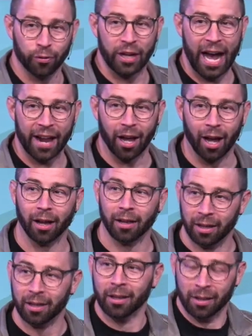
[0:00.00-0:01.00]
gotta
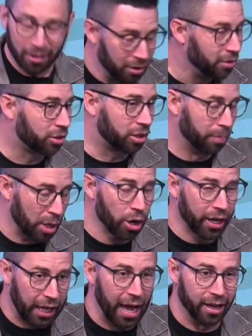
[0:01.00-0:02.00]

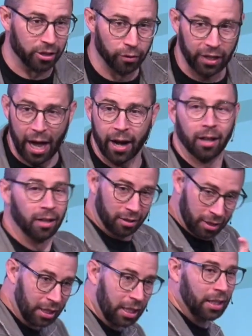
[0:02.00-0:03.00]
communicate. You've gotta,
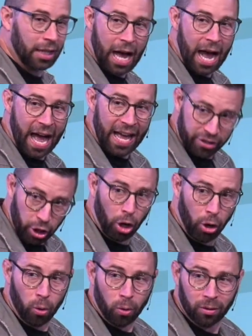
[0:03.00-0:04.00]
I
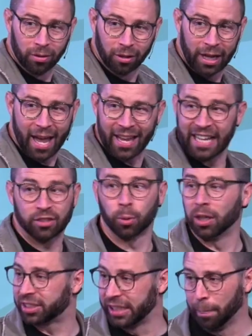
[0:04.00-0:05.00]
do, okay? It's
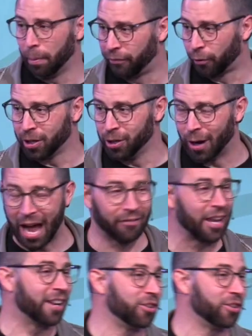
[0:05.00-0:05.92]
real simple for you. I've got to